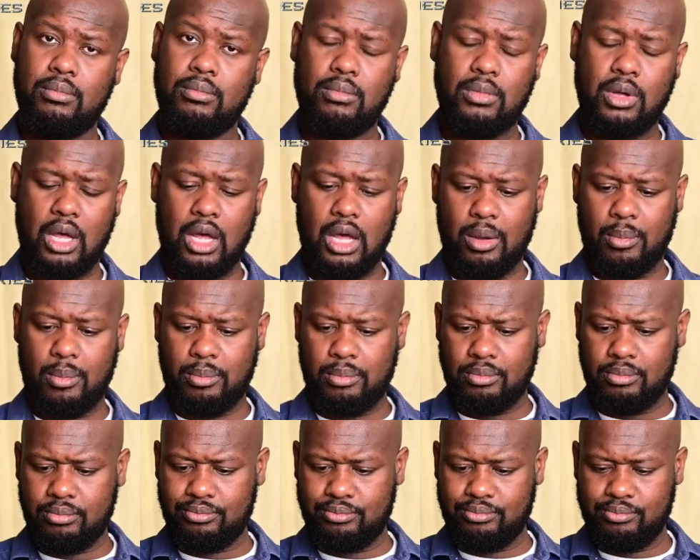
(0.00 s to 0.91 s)
uh,
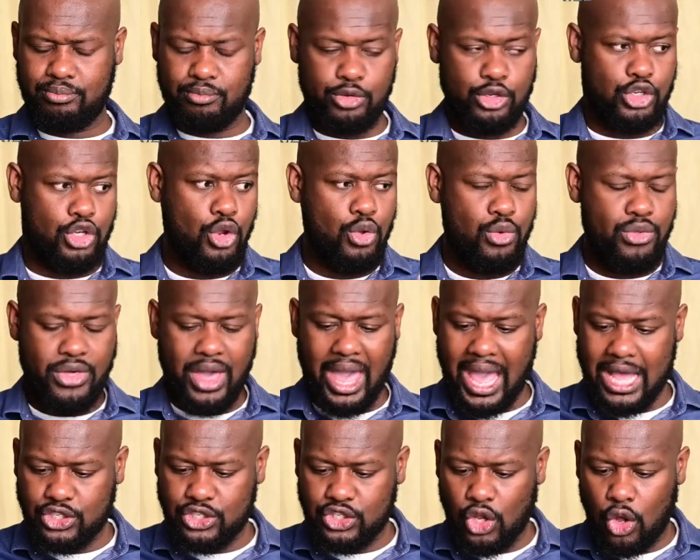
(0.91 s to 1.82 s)
do
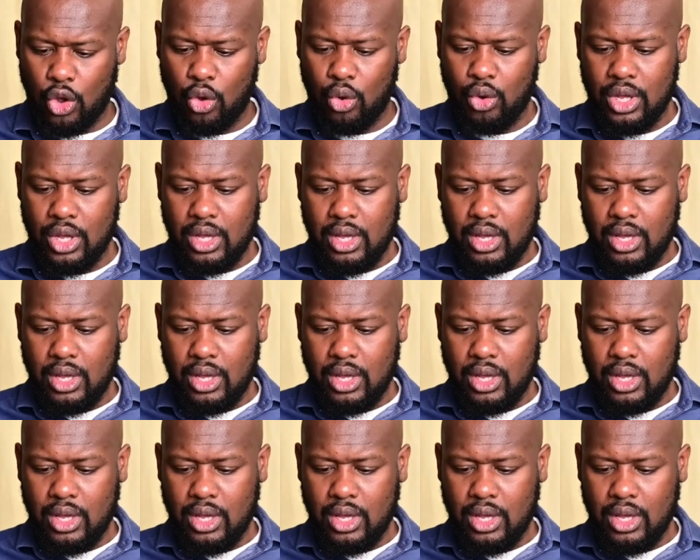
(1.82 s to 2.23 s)
that. So